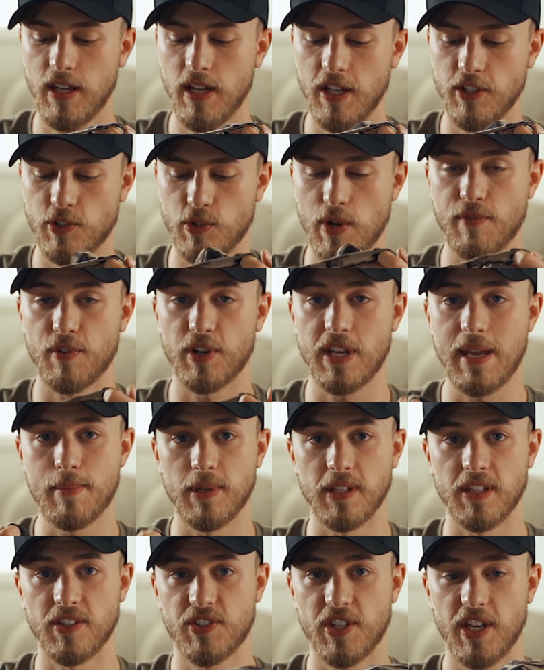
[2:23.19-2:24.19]
It's great for
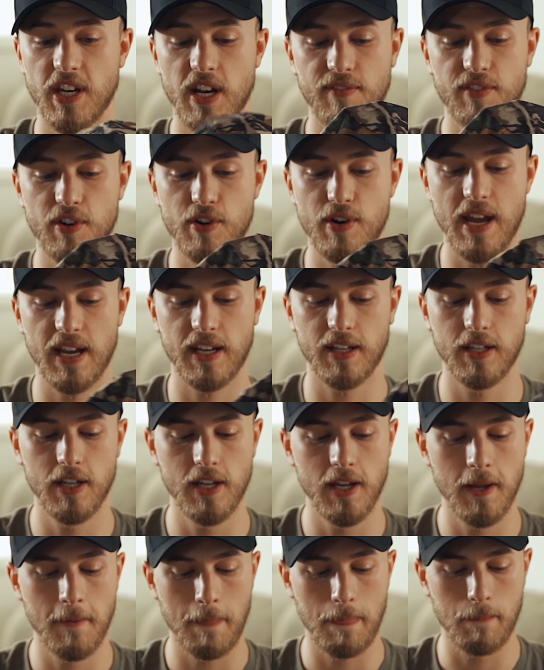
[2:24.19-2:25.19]
keeping the sun off your neck,
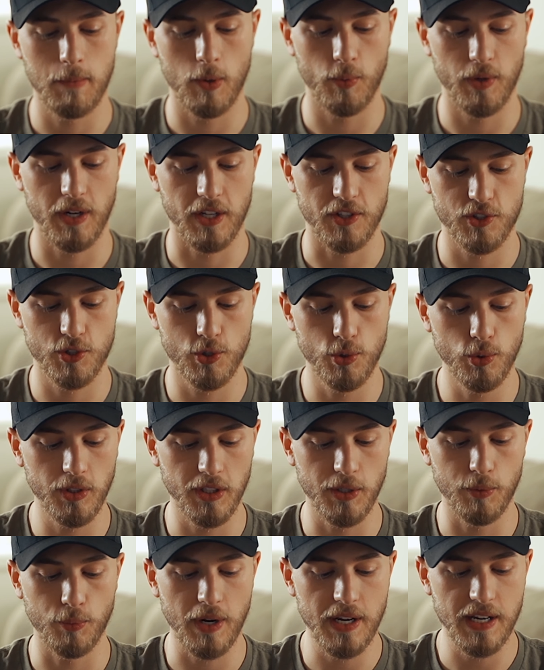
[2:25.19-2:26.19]
but when it's
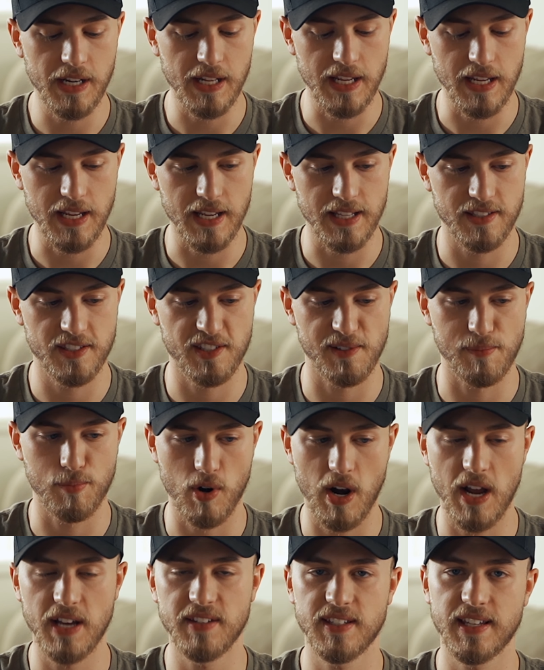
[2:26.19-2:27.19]
cool and windy, it's
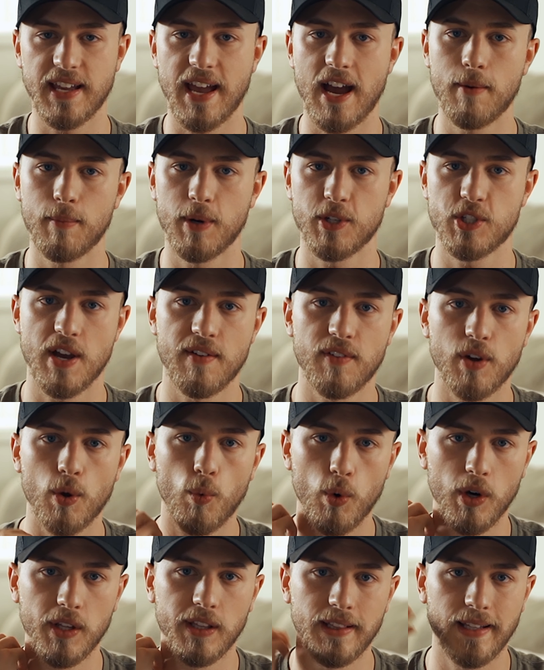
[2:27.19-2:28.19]
surprising how much having
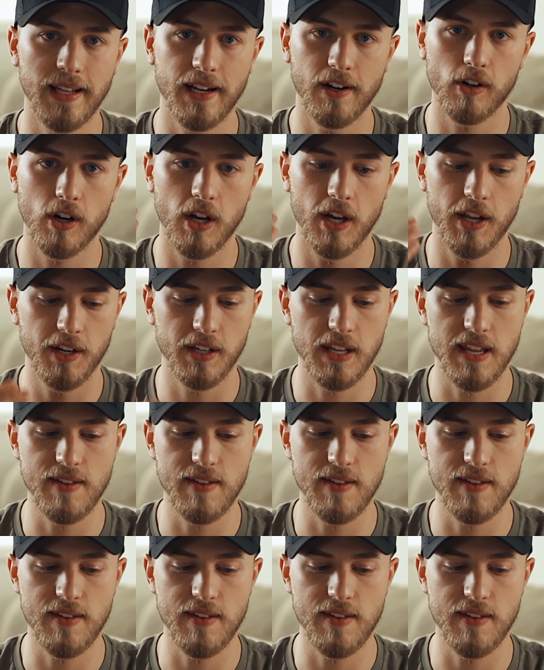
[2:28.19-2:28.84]
one layer on,